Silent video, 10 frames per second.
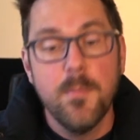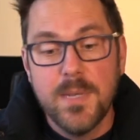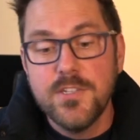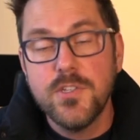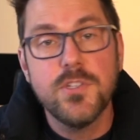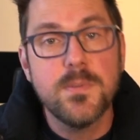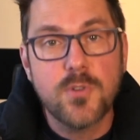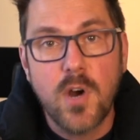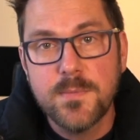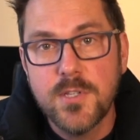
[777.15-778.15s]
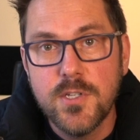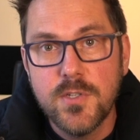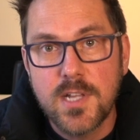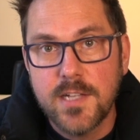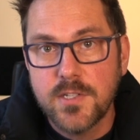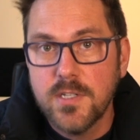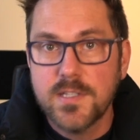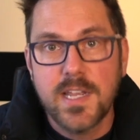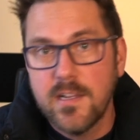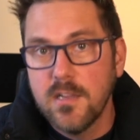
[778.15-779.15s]
Please do subscribe to the newsletter.
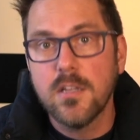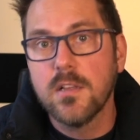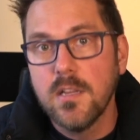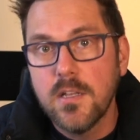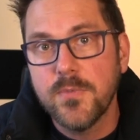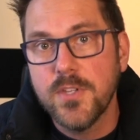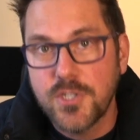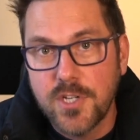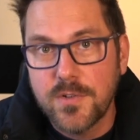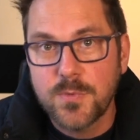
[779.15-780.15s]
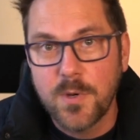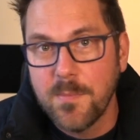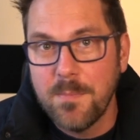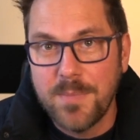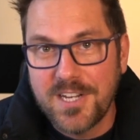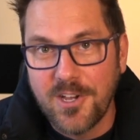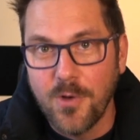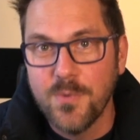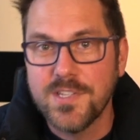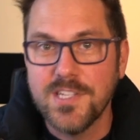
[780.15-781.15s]
It's getting a lot of love this year. It's one of my big
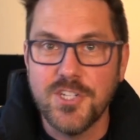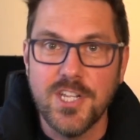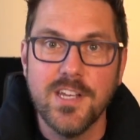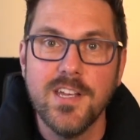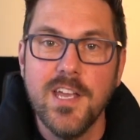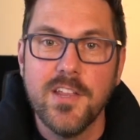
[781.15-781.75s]
goals this year.